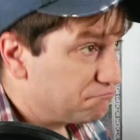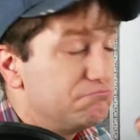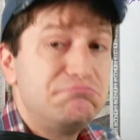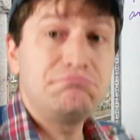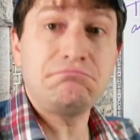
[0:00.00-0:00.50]

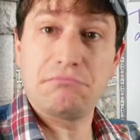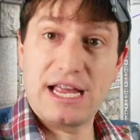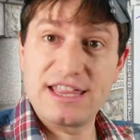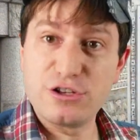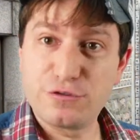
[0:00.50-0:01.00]
and
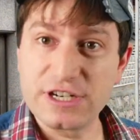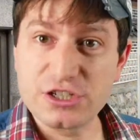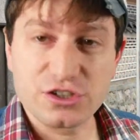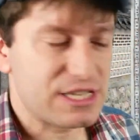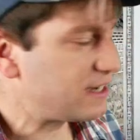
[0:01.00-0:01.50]
then you
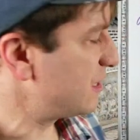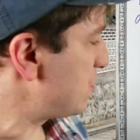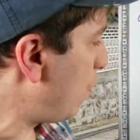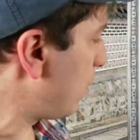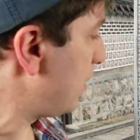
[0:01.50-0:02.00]
finish your
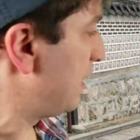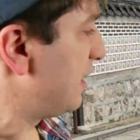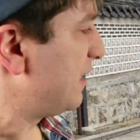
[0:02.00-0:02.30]
sentence, or